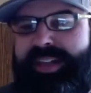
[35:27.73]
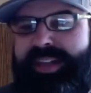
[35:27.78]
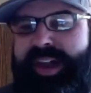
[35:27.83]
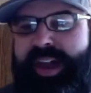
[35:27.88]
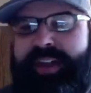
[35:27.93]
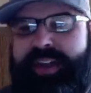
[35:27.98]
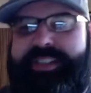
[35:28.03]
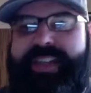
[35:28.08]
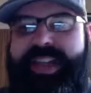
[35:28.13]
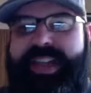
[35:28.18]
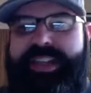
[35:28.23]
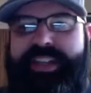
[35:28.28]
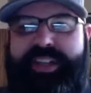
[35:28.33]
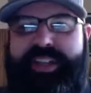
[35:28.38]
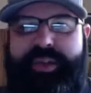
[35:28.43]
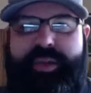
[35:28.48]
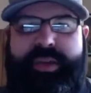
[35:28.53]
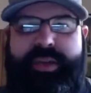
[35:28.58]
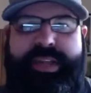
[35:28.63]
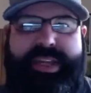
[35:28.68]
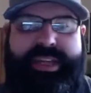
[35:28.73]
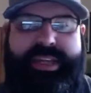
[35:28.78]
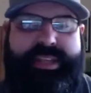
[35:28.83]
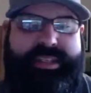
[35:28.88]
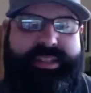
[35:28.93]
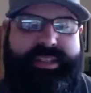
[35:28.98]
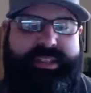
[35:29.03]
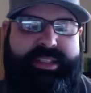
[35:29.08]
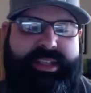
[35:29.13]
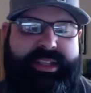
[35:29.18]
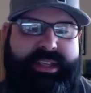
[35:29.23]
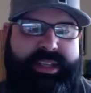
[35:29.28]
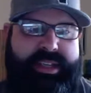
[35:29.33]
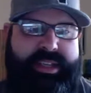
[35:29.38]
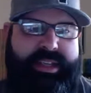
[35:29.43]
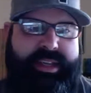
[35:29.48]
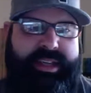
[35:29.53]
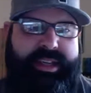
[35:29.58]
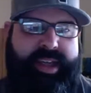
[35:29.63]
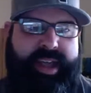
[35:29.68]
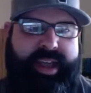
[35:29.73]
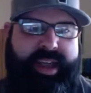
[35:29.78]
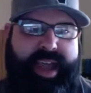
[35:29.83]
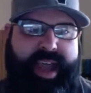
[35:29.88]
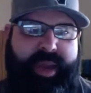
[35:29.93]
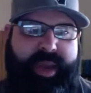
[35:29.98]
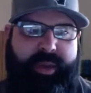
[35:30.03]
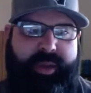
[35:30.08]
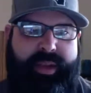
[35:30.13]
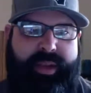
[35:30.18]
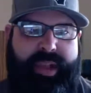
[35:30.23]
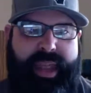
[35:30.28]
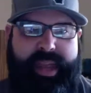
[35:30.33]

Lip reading: all I do is cut out